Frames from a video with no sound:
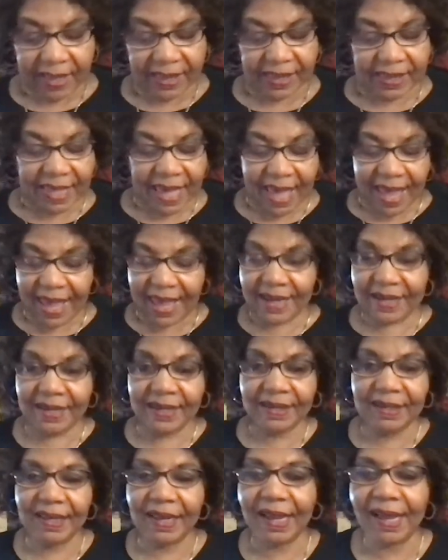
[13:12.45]

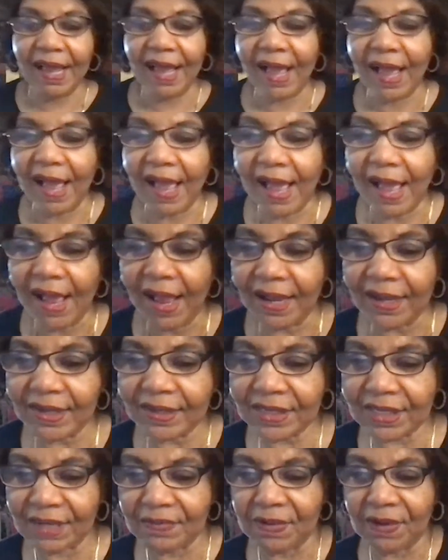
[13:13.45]
Then
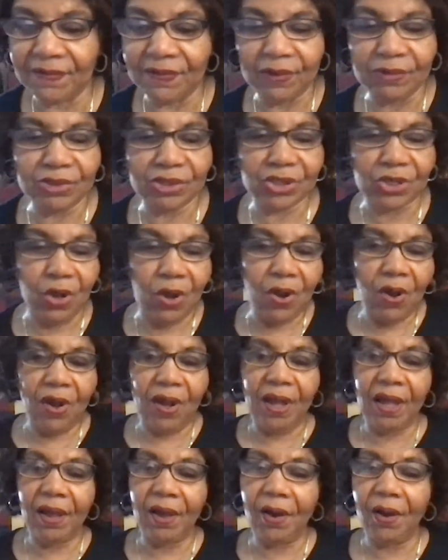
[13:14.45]
some of you
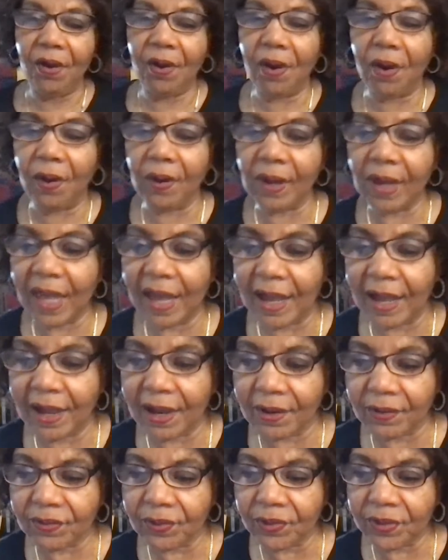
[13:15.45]
saw,
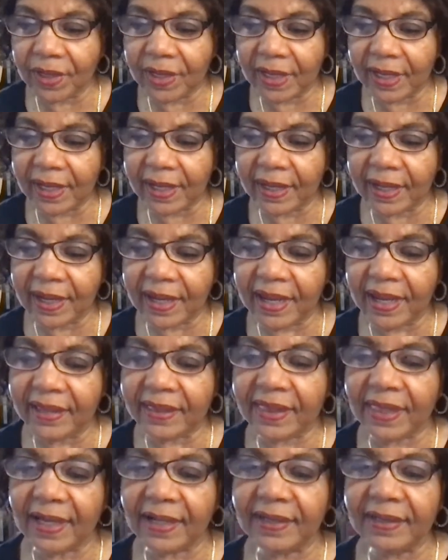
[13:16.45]
hola, Rudy
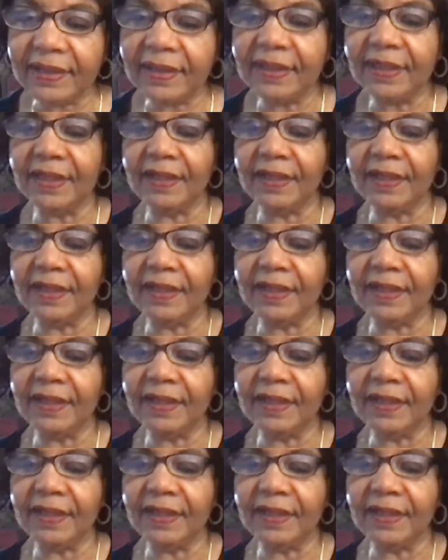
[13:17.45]
Irahita.